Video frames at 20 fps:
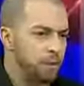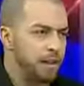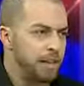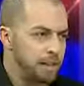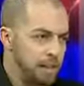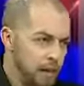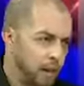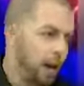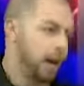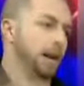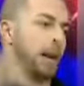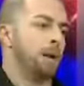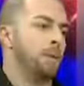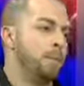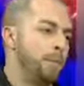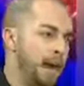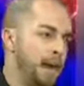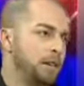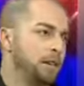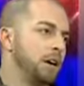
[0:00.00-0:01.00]
when they say cut,
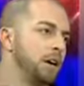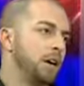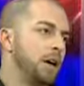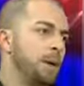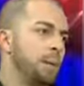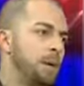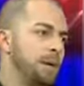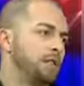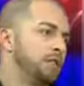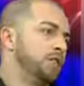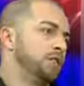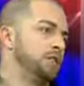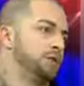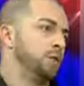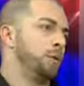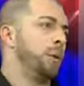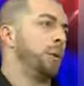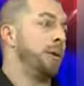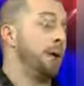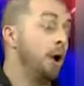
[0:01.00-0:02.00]
cap, and balance, cut, cap, and balance, it's
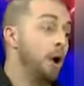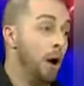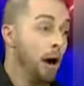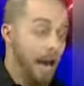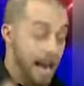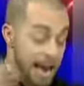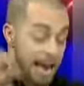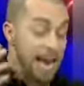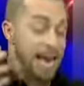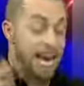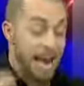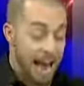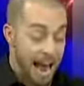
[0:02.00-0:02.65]
it balance the budget.